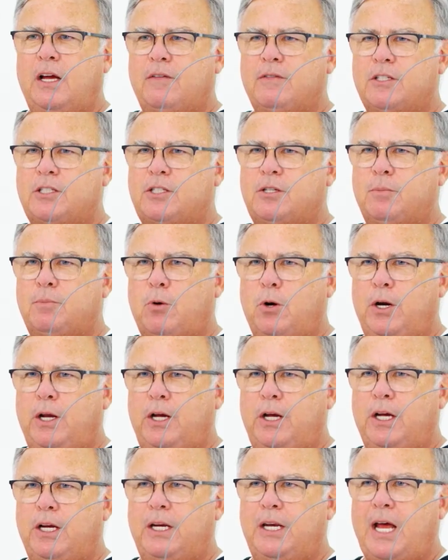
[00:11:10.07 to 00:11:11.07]
give us some
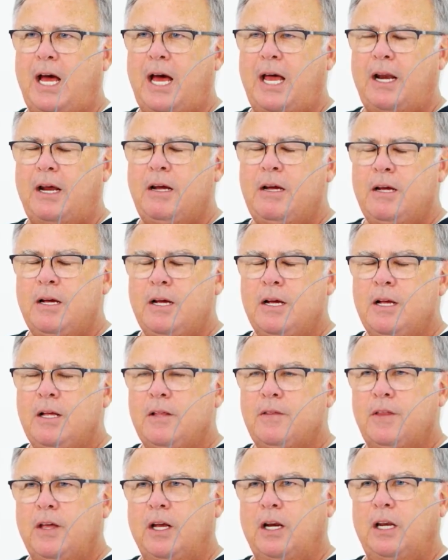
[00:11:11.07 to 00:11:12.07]
pretty good data
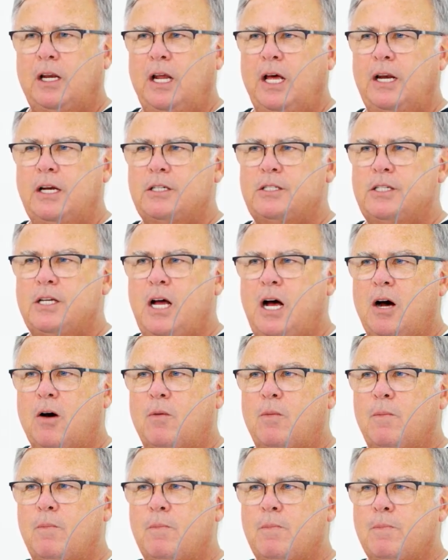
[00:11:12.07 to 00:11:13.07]
that'll let us
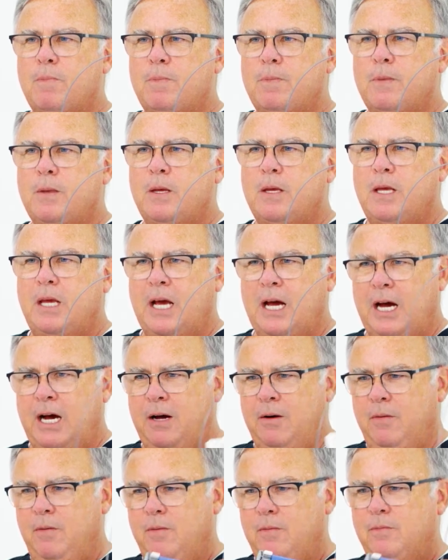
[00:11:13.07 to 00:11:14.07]
know,
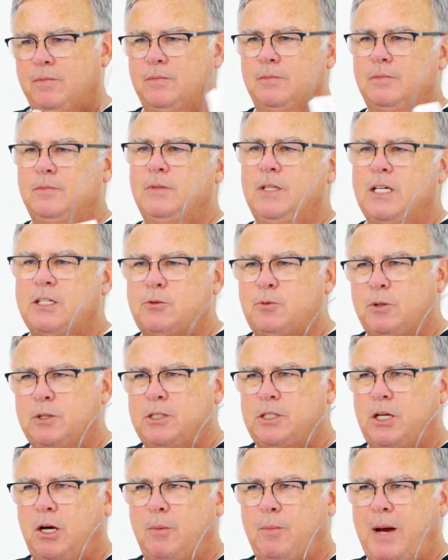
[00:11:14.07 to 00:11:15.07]
yeah, this
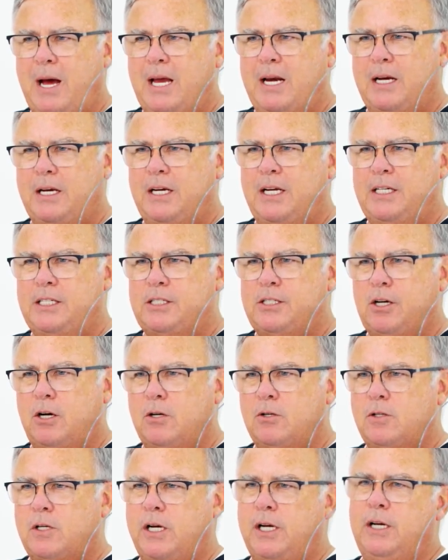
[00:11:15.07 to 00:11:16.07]
one's so bad it needs
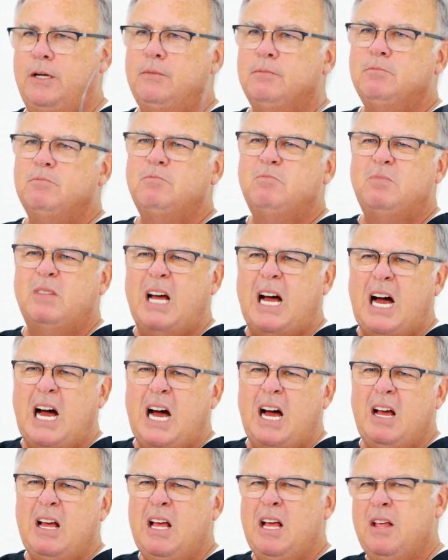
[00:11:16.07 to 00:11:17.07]
surgery.
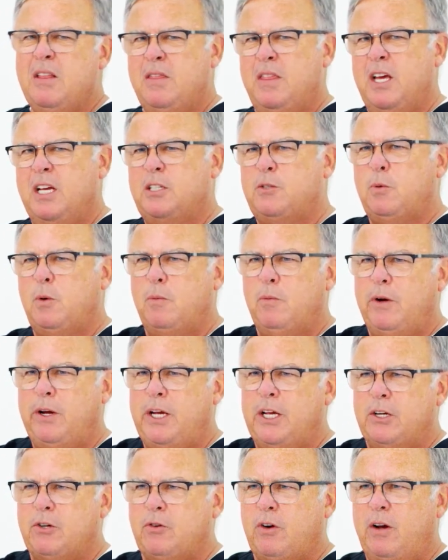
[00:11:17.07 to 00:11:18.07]
Nah, this one we
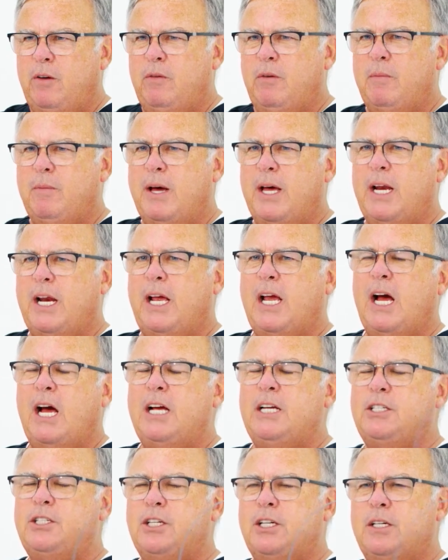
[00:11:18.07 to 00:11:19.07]
can treat with
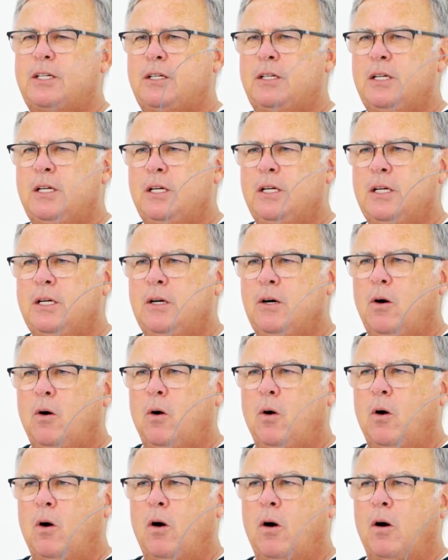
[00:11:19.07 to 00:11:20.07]
medication,
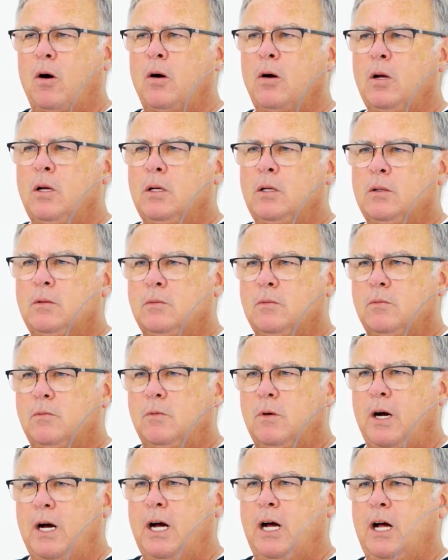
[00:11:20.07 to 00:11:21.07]
or,
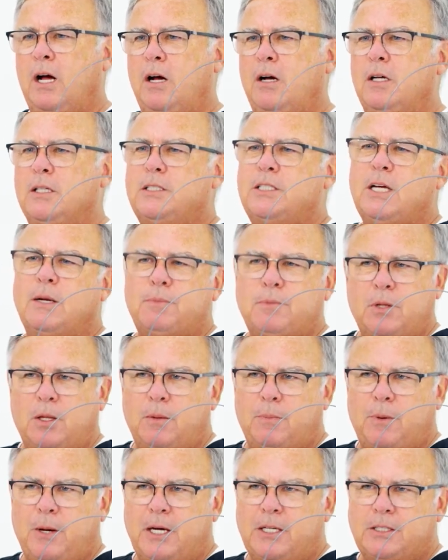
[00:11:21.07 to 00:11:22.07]
well, it's up to
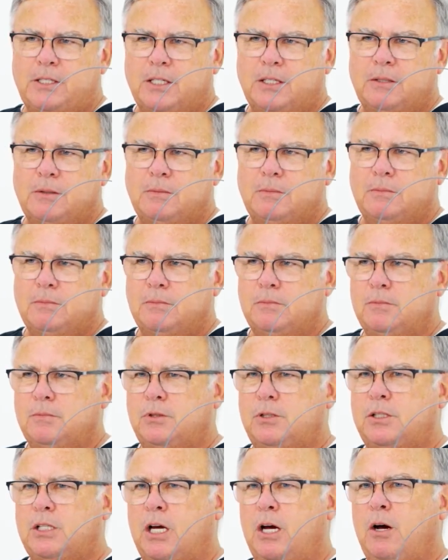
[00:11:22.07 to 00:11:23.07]
the patient.
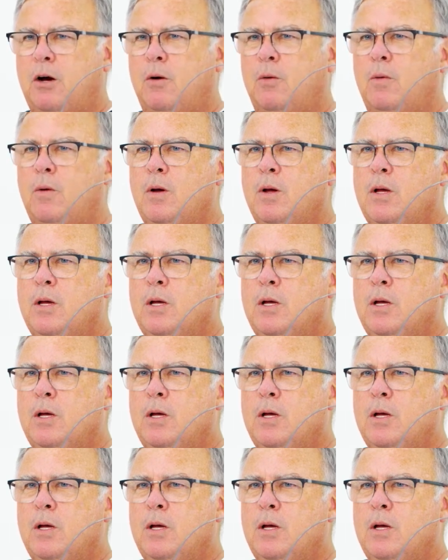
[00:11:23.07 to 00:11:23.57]
So